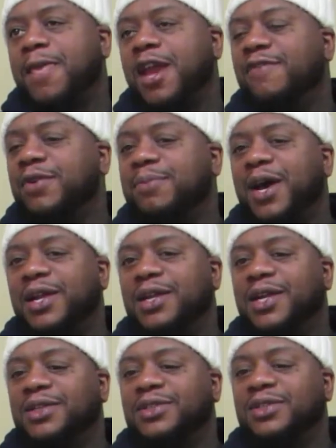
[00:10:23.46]
everybody
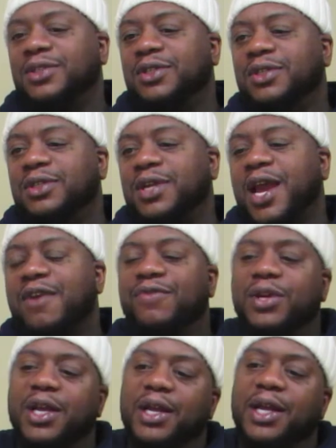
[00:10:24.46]
that stood,
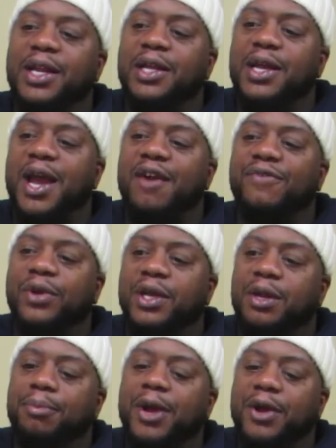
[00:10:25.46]
every and any
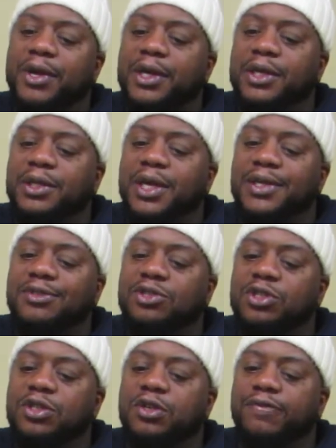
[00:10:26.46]
African American that
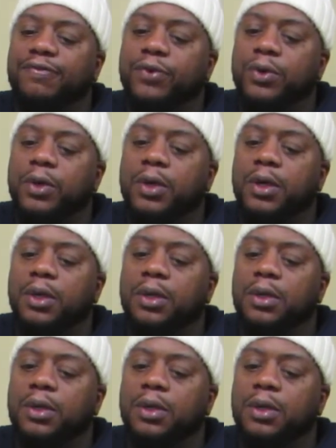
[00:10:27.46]
stood for
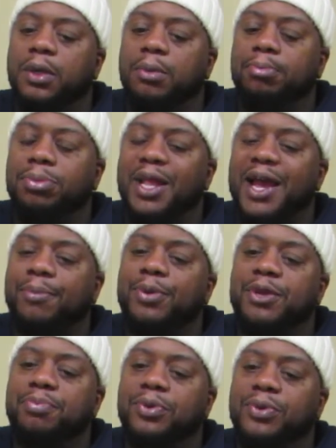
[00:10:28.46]
black
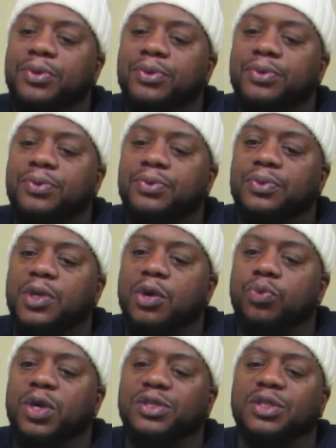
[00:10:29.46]
people
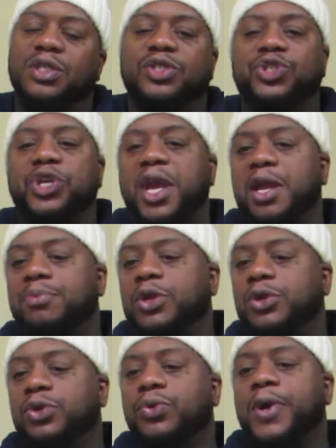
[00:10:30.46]
and wasn't ashamed to
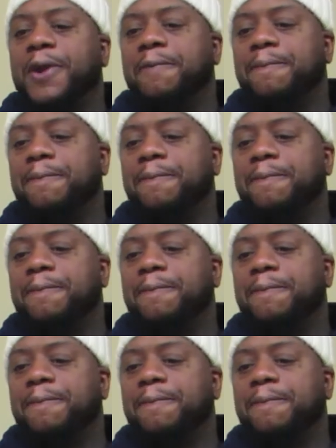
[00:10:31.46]
do it.